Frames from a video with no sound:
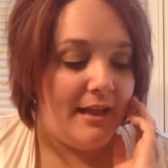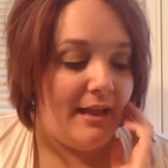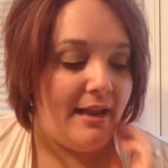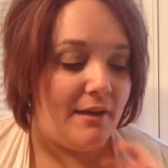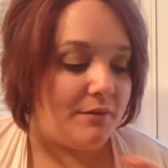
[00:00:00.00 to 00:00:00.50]

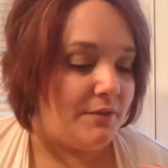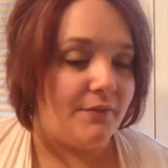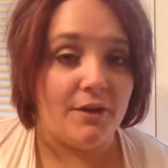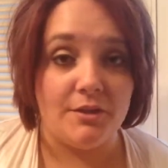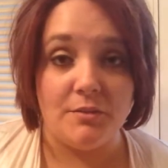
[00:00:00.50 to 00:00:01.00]
Now, as
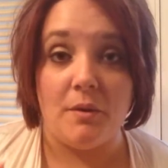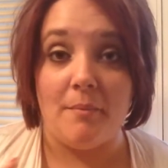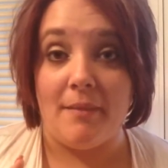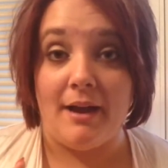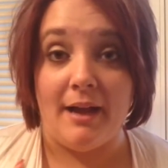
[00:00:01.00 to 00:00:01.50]
far as what
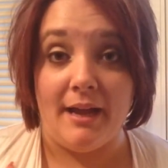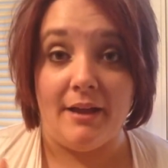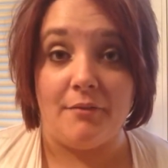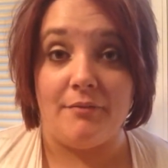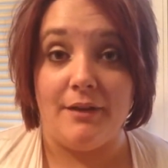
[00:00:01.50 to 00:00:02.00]
my
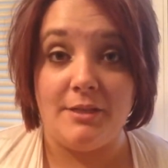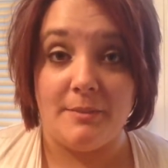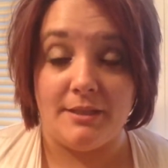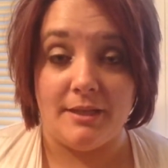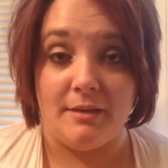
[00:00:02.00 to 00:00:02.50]

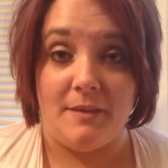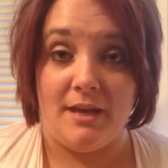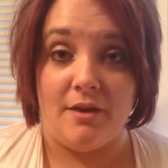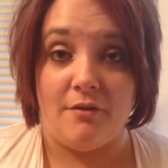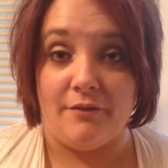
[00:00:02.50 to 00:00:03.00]
regimen's going to
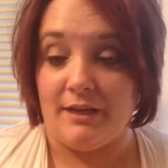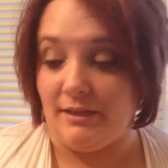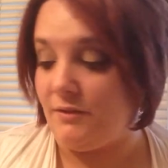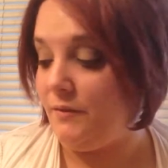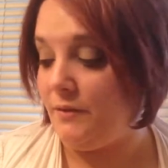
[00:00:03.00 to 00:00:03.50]
be over the
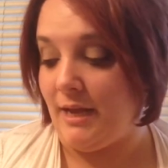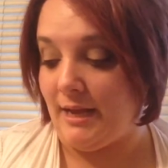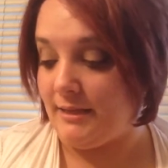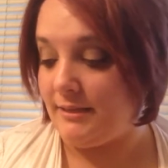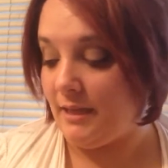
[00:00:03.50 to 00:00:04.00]
next few
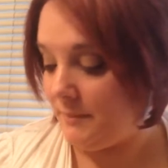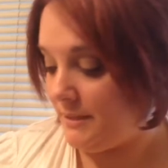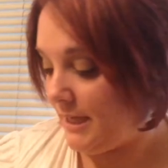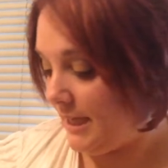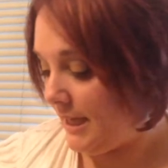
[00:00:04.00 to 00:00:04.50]
days, I'll be
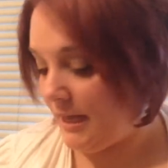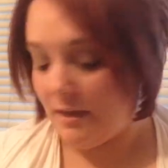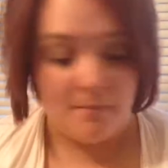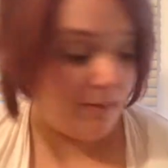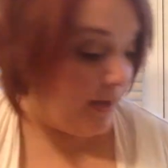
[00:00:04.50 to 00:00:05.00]
taking
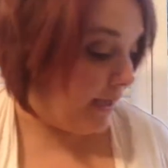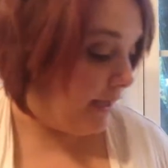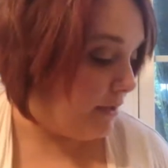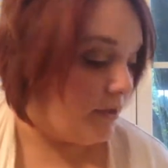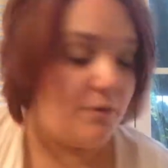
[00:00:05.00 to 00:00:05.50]
my
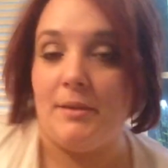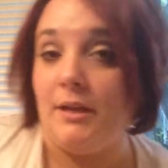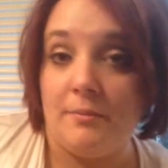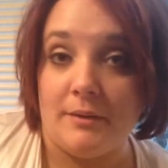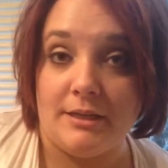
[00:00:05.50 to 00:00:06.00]

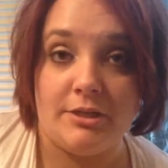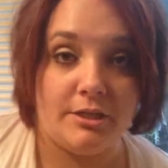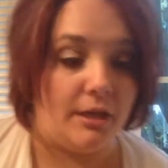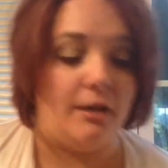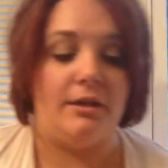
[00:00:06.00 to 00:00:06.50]
Clomid, which
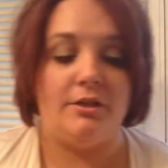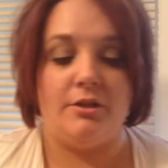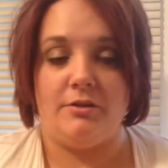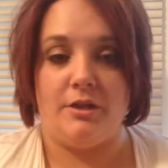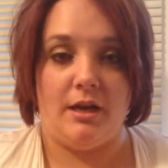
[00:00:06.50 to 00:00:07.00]
I already
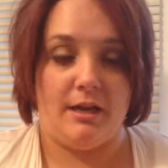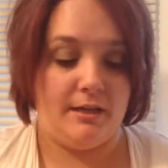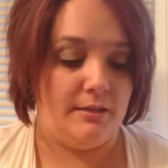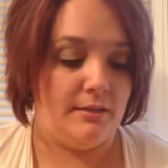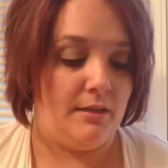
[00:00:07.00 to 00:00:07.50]
showed you
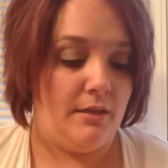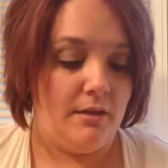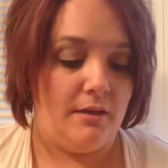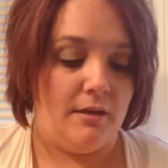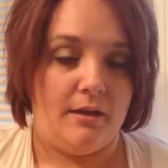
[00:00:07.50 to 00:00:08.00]
guys,
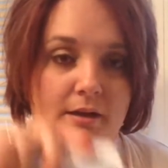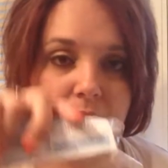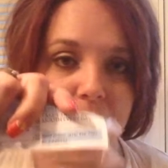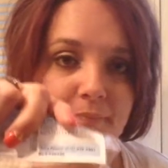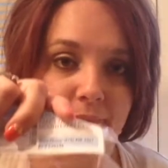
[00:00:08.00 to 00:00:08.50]

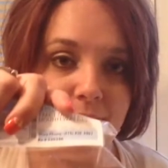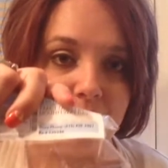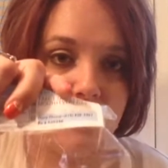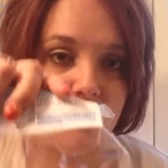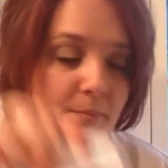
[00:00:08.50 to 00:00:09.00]
my
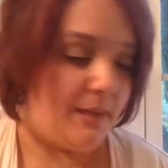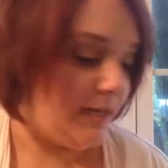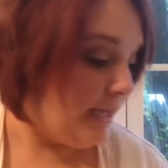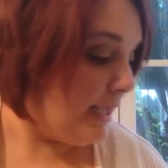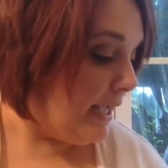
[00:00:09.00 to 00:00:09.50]
Clomid,
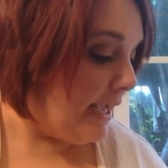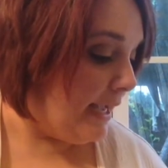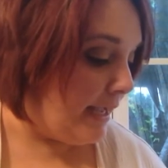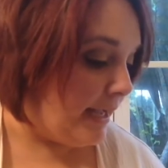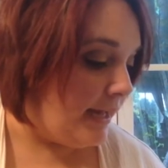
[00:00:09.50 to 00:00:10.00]

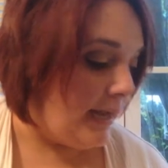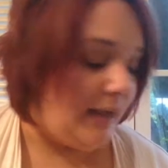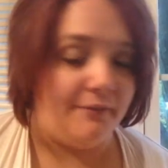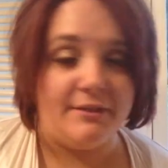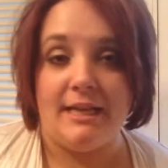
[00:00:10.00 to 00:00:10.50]
and I
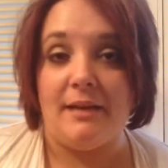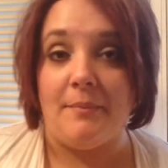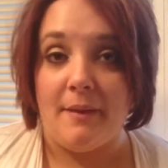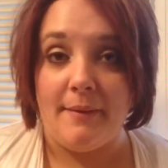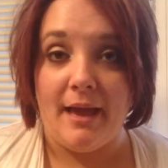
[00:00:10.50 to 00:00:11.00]
have to take a
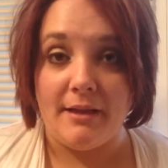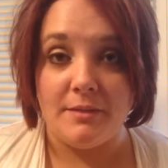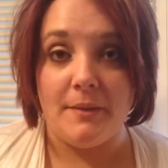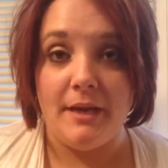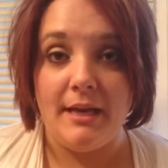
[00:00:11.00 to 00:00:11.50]
baby
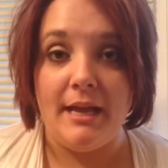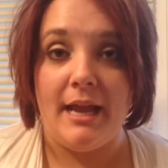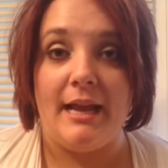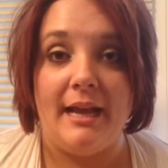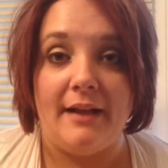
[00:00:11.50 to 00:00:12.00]
aspirin,
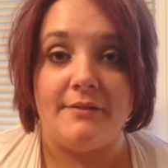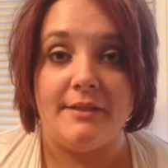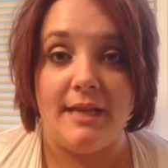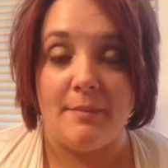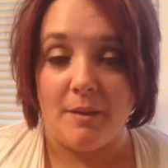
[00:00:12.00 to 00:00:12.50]
and I have to
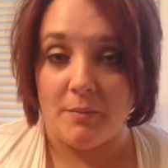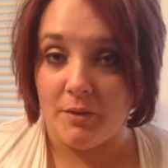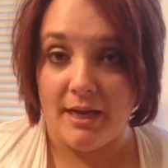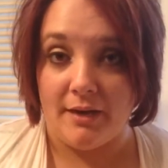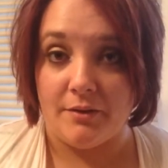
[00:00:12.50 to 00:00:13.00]
take my
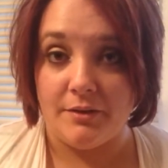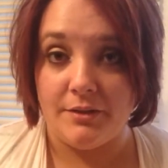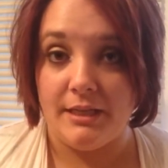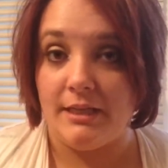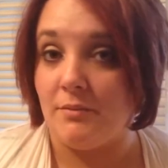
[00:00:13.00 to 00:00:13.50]
prenatals.
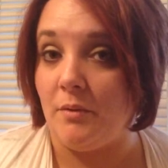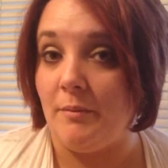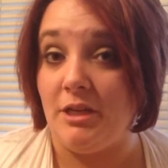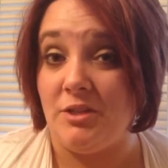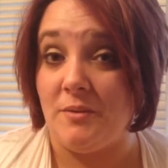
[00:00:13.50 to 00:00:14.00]
He doesn't want me
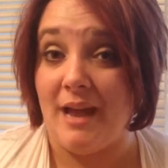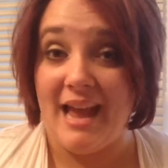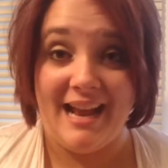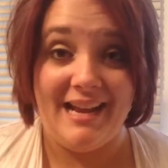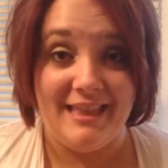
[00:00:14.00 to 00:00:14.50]
to do
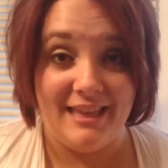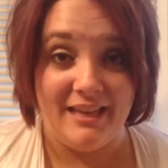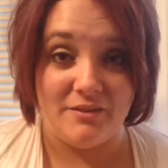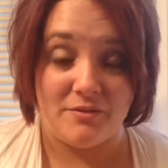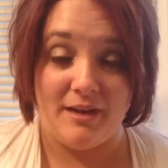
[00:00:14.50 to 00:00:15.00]
anything
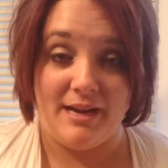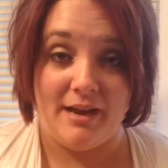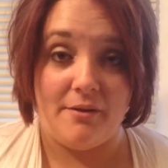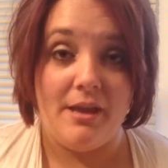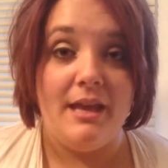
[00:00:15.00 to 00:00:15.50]
else right
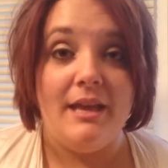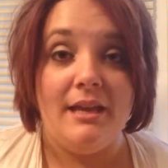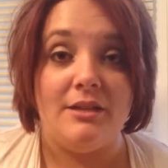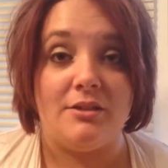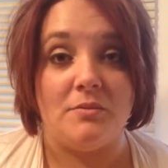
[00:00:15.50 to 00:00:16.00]
now.
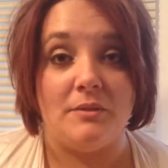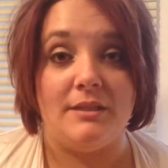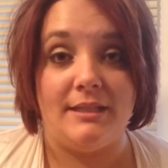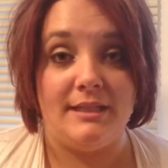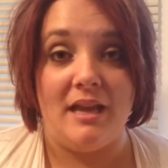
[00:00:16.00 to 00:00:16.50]
He just wants
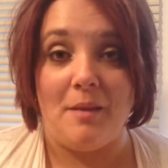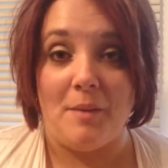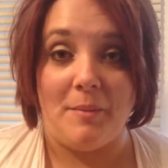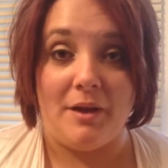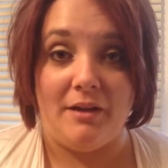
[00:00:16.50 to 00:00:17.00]
to see how my
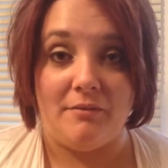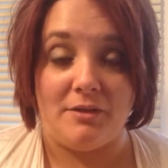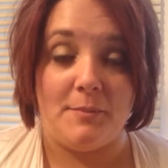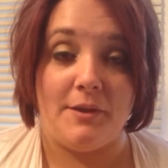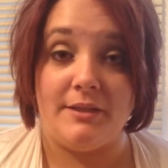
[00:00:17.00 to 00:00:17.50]
body
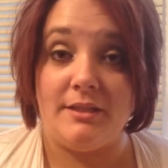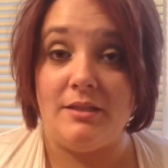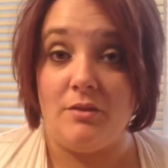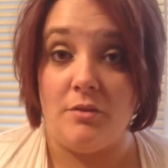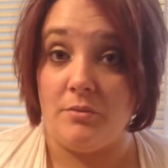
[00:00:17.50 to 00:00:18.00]
responds to
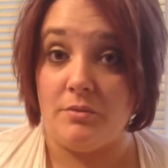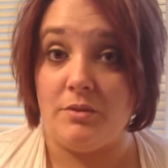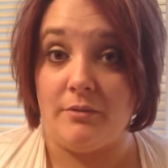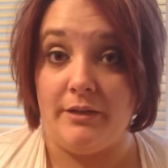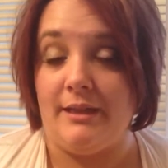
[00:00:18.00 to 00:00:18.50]
those
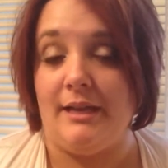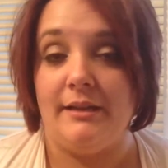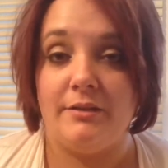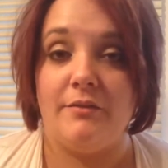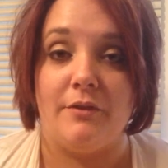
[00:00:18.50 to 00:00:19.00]
3
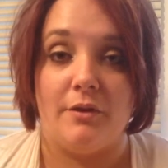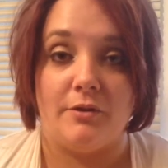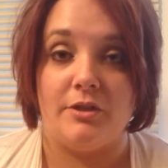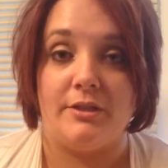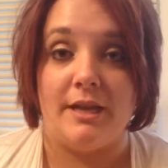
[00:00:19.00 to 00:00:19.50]
things for the
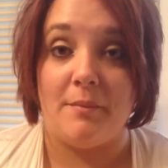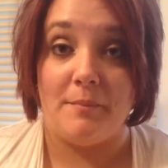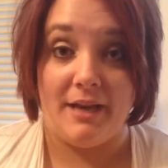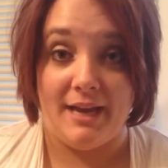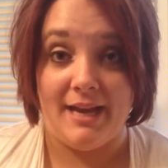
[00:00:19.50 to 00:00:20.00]
ultrasound
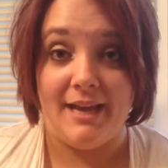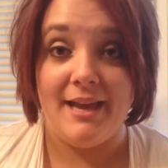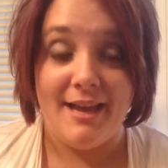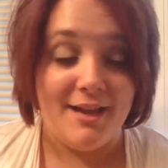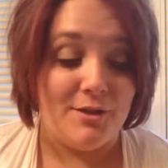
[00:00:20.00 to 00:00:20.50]
Monday.
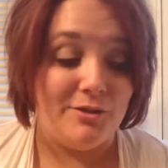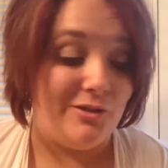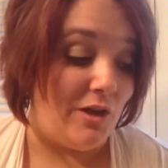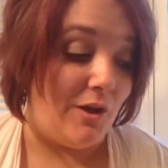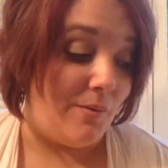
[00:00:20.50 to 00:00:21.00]

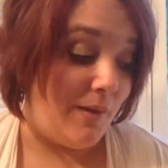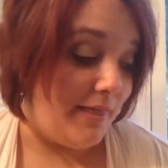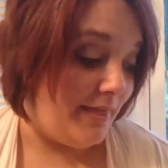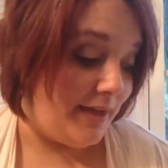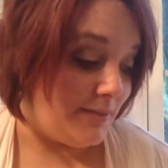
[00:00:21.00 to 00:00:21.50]
So
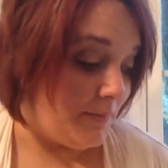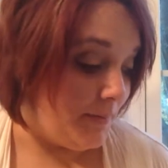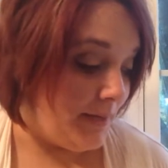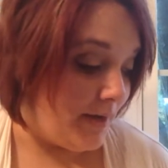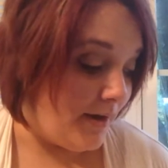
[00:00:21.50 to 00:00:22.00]
that's where
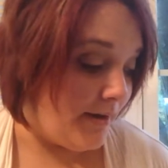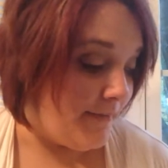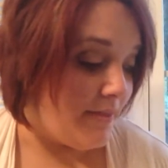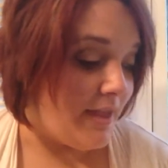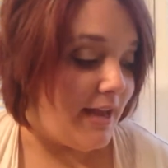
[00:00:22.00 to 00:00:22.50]
we are,
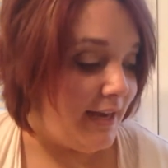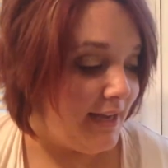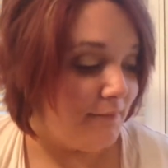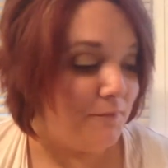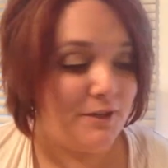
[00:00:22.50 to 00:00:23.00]
and I
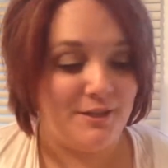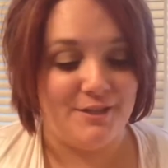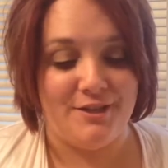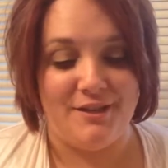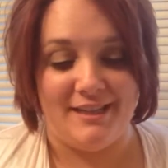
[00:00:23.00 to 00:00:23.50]
wanted to
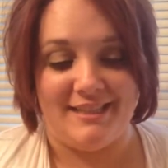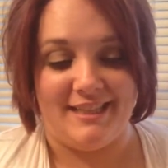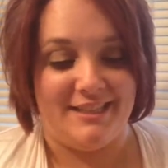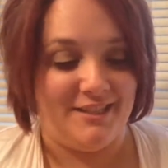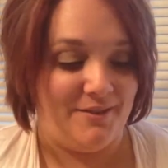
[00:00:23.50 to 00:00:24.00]
show you guys this too